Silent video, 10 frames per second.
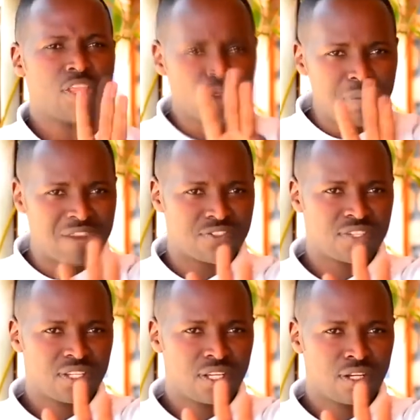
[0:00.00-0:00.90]
3
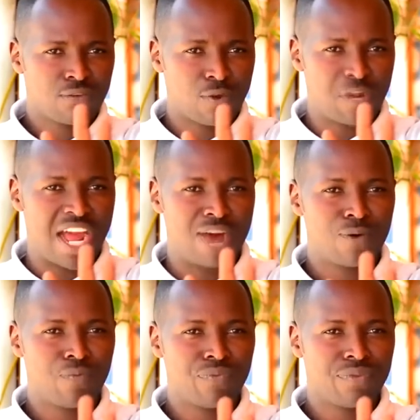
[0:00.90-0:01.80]
months from now
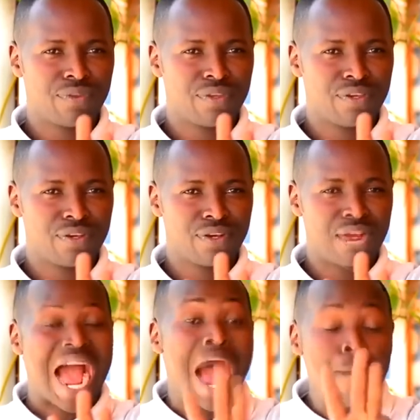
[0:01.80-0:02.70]

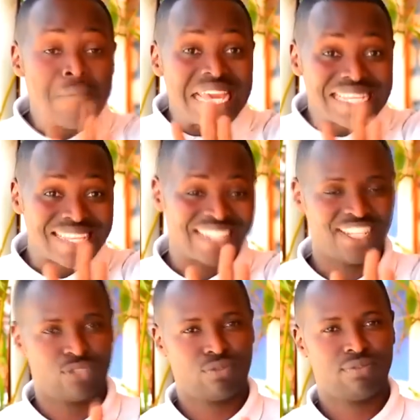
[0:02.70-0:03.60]
amezi
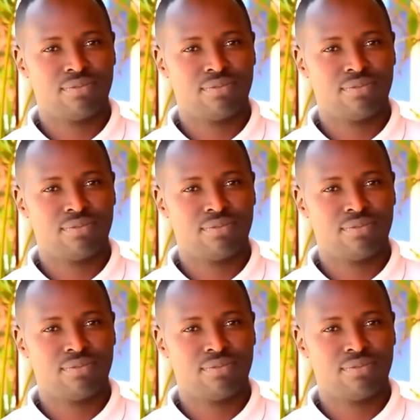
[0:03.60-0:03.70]
atatu